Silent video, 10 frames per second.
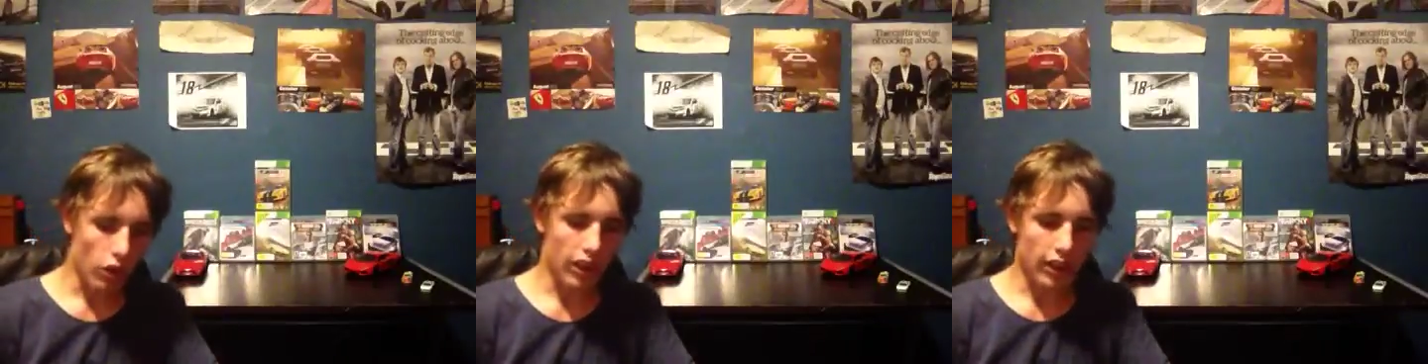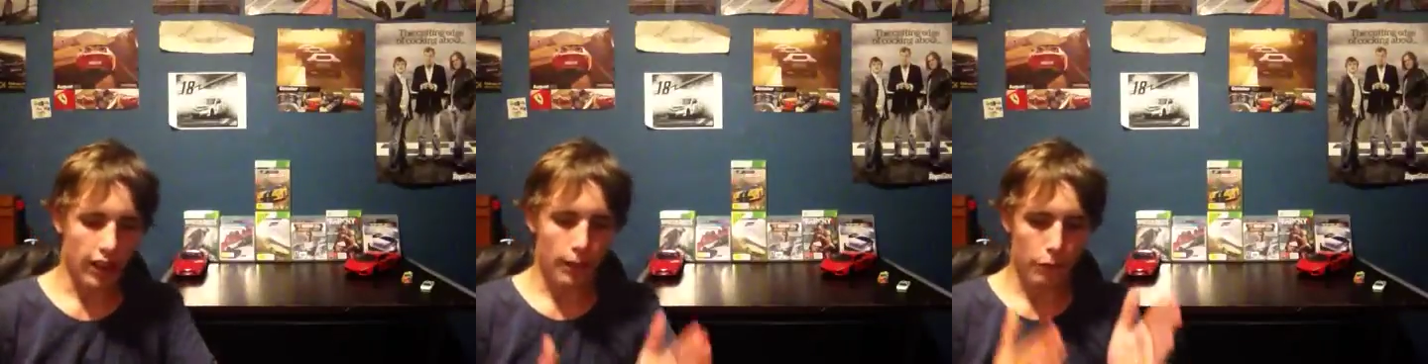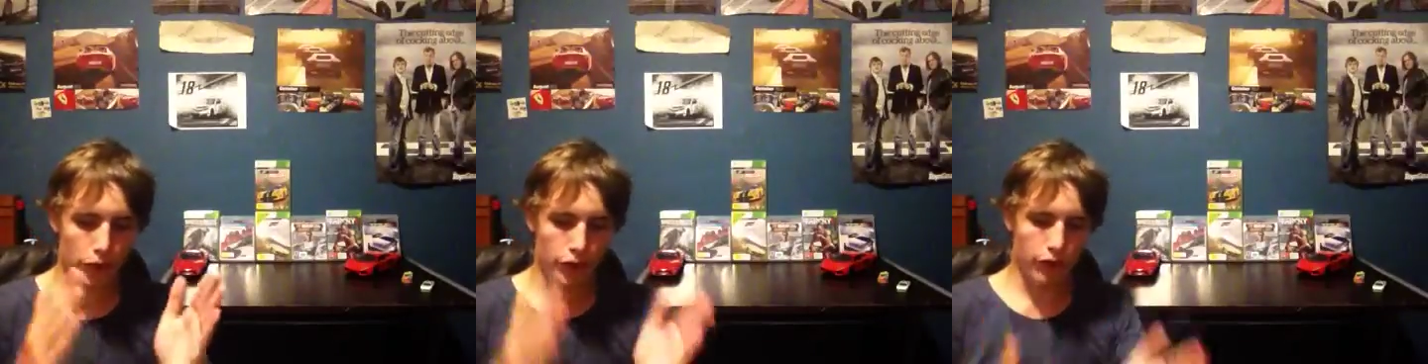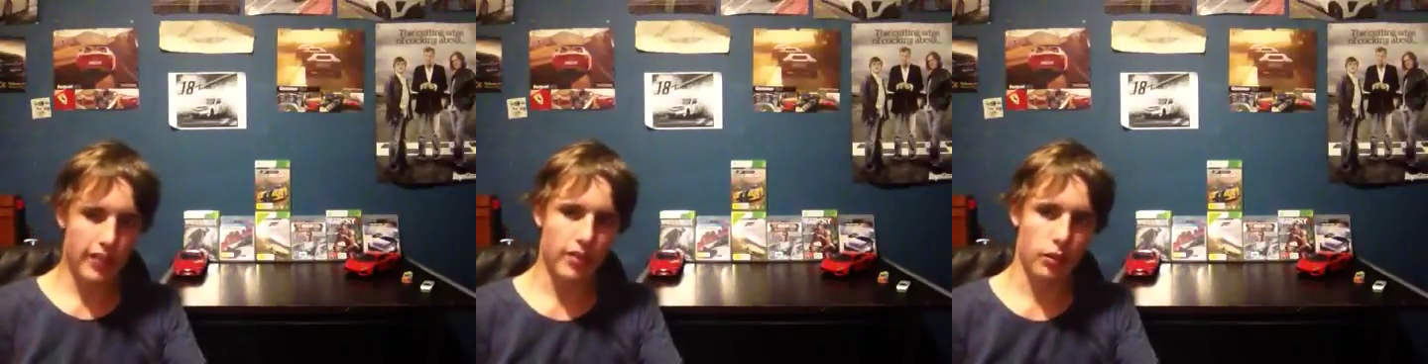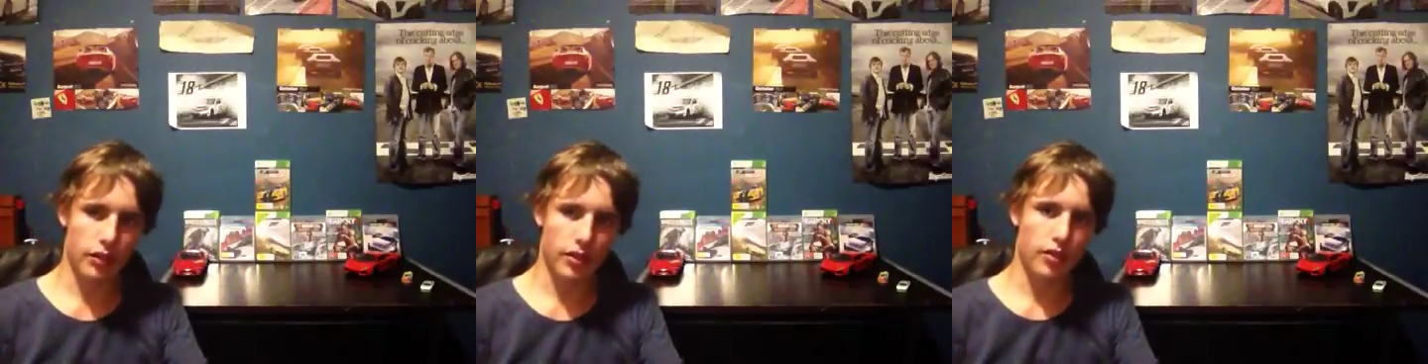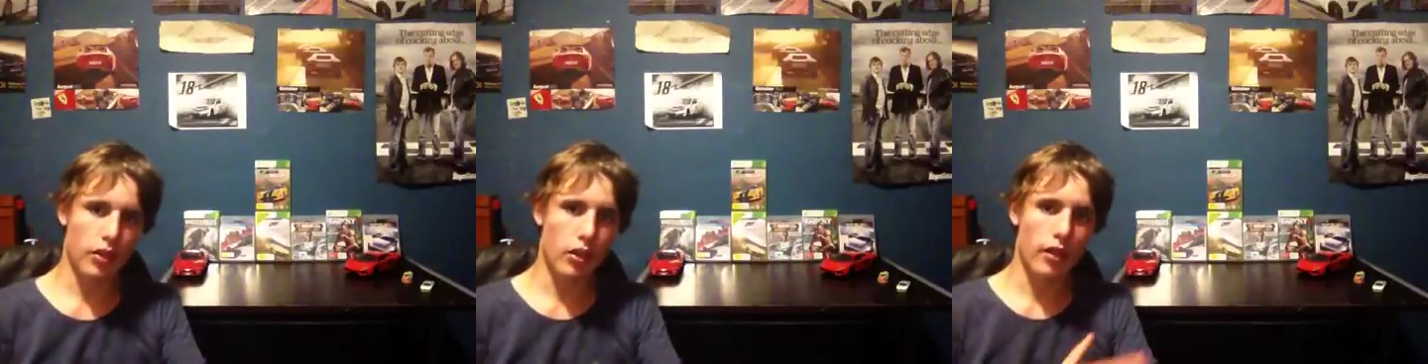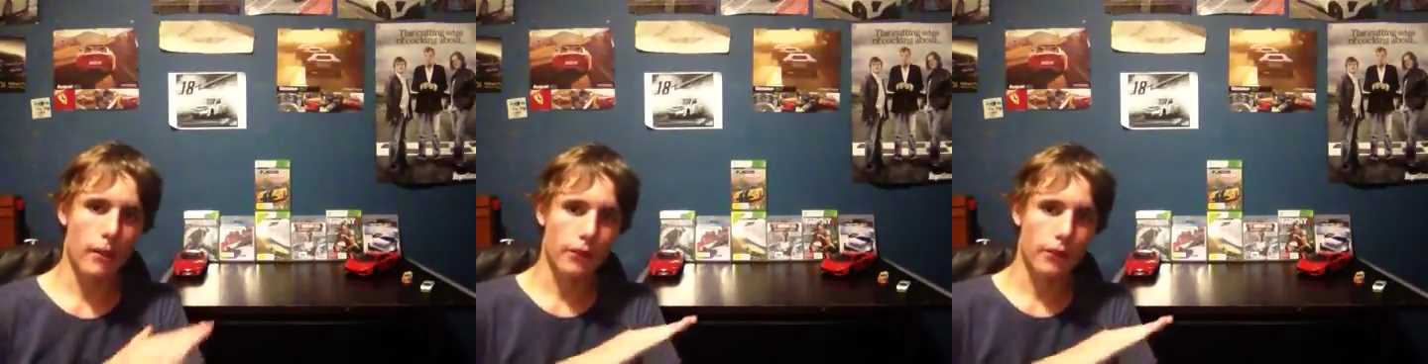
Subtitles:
car, when you race it when it's stock,